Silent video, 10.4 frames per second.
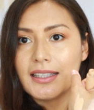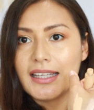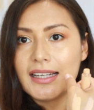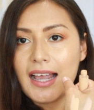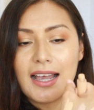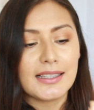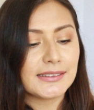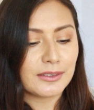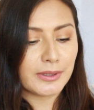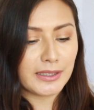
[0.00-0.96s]
It
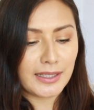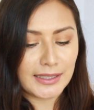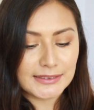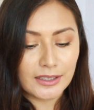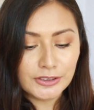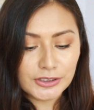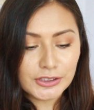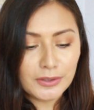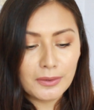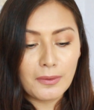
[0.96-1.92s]
has a really nice
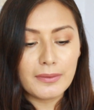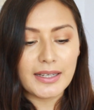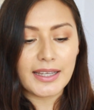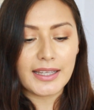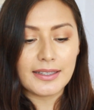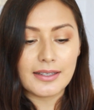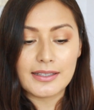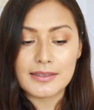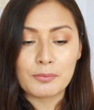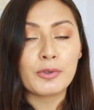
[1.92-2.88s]
undertone. It
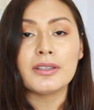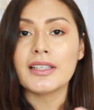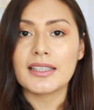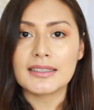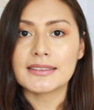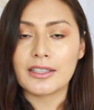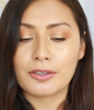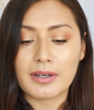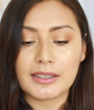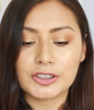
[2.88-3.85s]
really is a
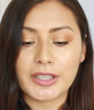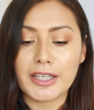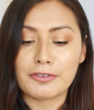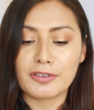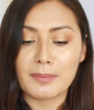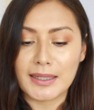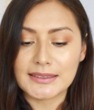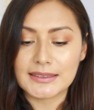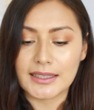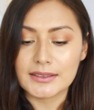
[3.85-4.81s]
great shade for my
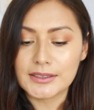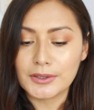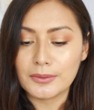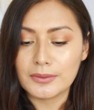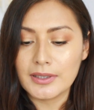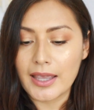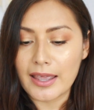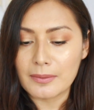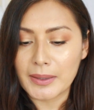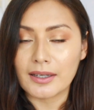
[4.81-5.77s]
skin tone
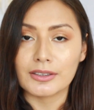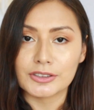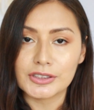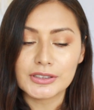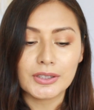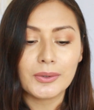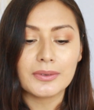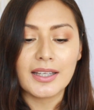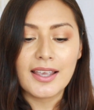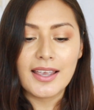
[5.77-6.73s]
and my
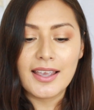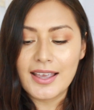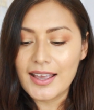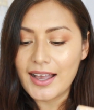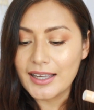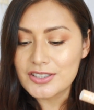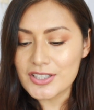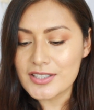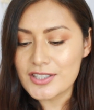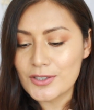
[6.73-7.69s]
undertone. I
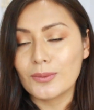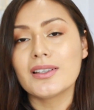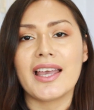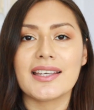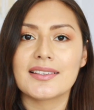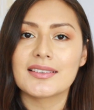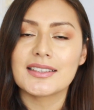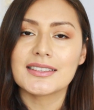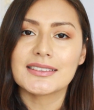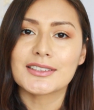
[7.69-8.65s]
just don't like that
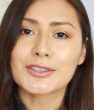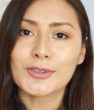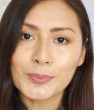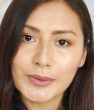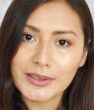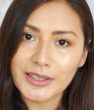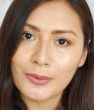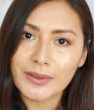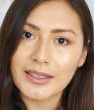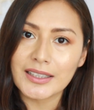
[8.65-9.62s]
this is super
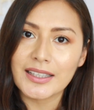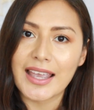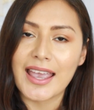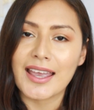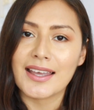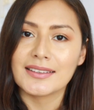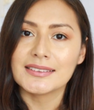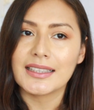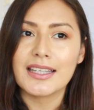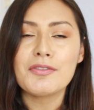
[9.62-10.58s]
liquidy,
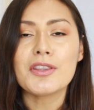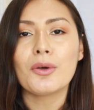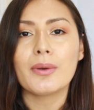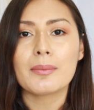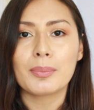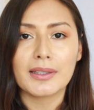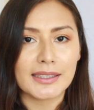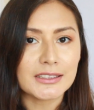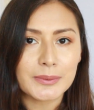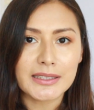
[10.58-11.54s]
and even though it
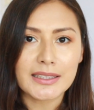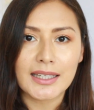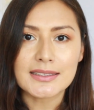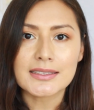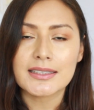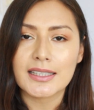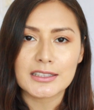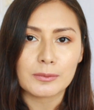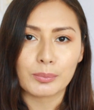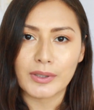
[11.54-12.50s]
blends really nicely,
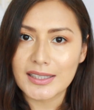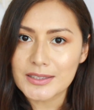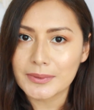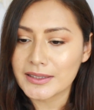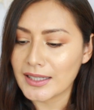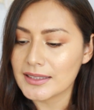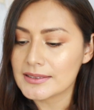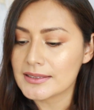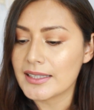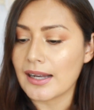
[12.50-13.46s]
it spreads really
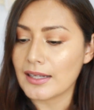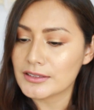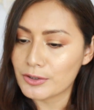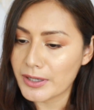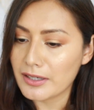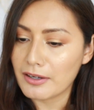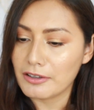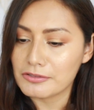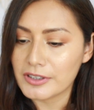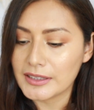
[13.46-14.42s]
nicely, it has great
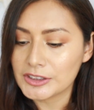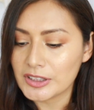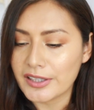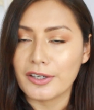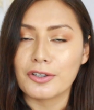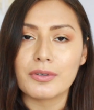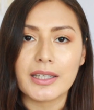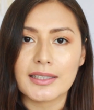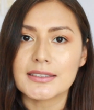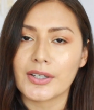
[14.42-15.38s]
coverage, the
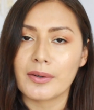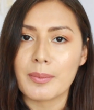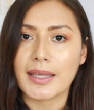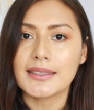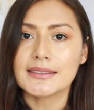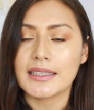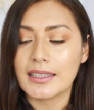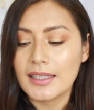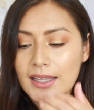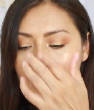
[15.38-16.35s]
ingredients are
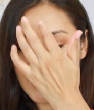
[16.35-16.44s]
amazing.